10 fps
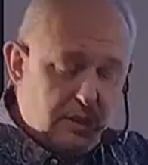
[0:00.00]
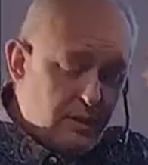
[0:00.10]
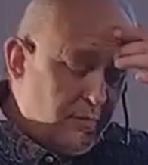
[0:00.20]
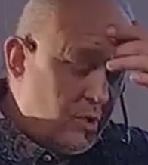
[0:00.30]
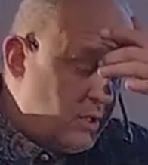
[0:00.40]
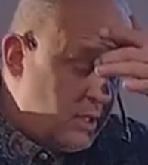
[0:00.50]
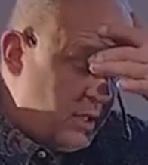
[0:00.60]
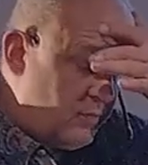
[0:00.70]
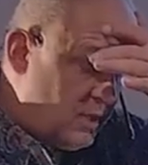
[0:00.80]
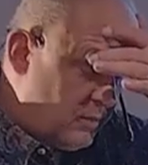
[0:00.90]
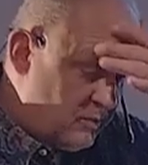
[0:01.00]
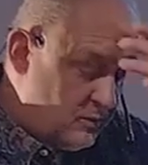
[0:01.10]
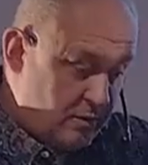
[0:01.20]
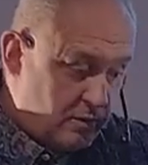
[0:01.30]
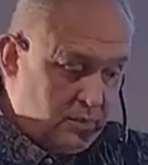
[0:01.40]
We already have done
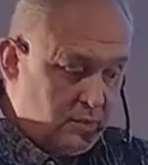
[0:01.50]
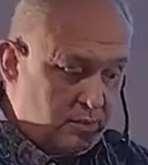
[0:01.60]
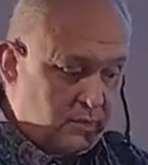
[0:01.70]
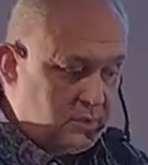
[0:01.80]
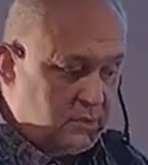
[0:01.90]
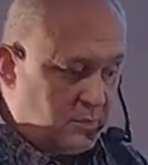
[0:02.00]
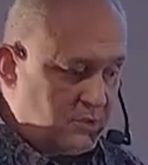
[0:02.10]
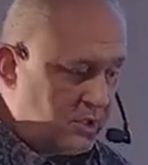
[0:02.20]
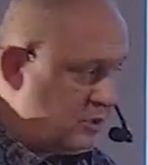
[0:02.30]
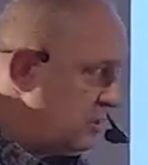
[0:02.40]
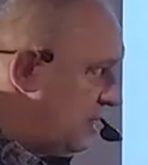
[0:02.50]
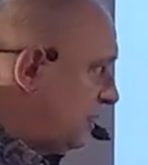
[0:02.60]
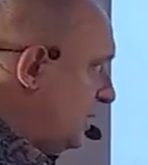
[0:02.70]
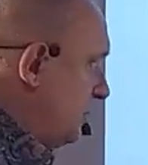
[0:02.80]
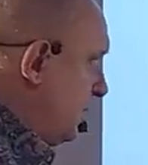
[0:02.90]
some structures like
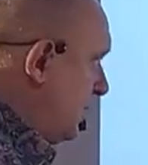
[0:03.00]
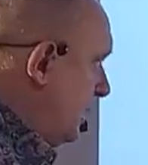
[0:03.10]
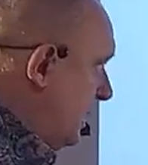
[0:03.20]
that, but